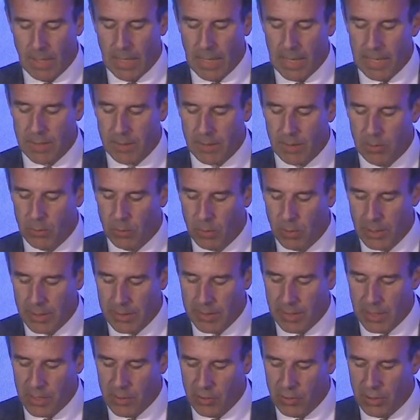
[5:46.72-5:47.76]
As an
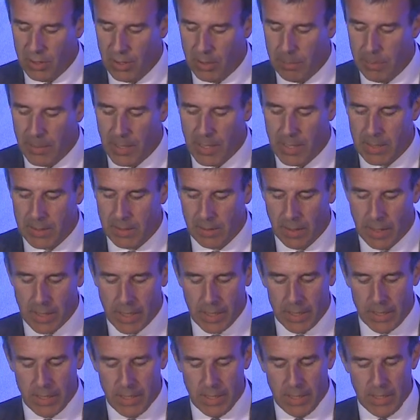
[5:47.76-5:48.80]
organisation, the
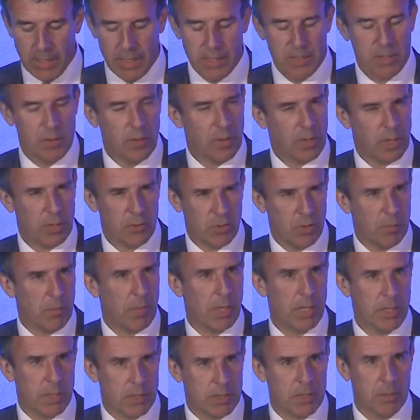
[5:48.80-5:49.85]
BSIA is doing a
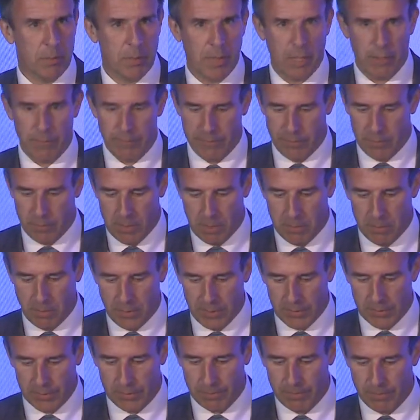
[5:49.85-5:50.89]
tremendous amount for
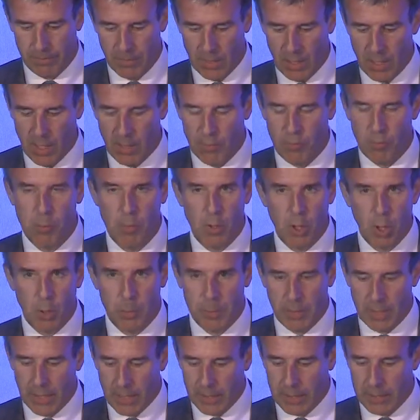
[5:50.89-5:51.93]
members, from
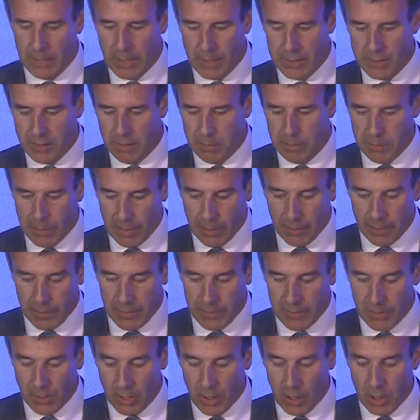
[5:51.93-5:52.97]
lobbying London
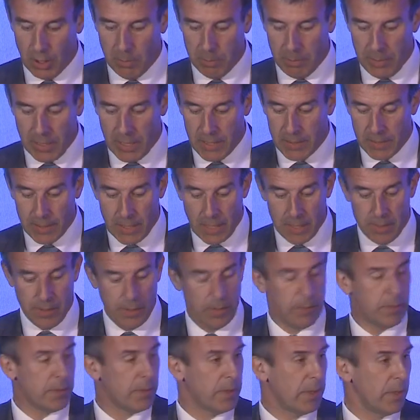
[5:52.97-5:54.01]
boroughs on PCN
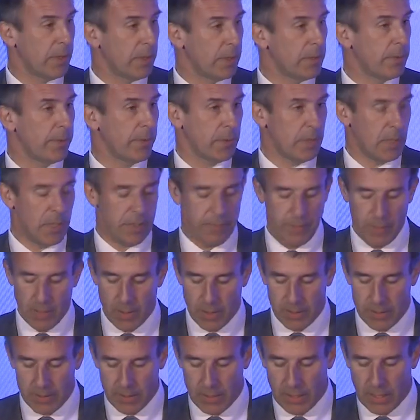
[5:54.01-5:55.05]
notices for
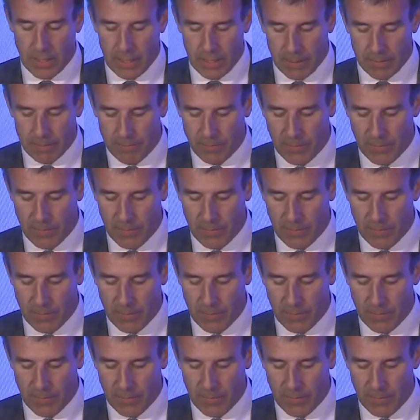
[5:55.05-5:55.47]
CBIT,